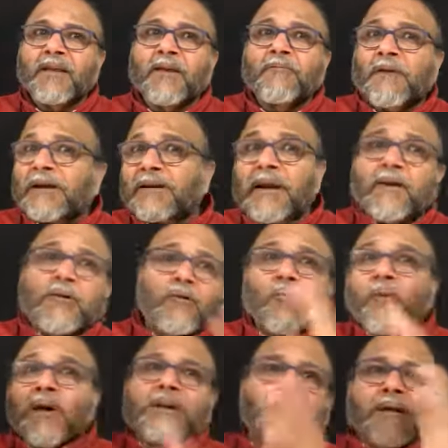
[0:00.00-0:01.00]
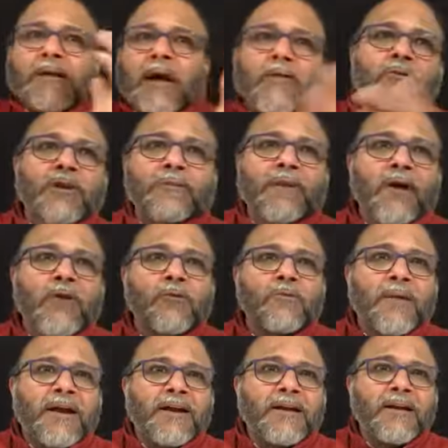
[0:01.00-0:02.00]
If I try to work it out in my own
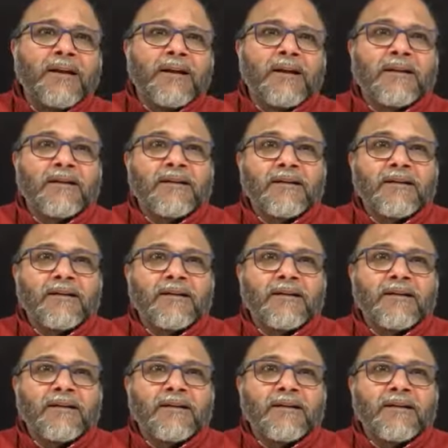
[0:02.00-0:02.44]
mind,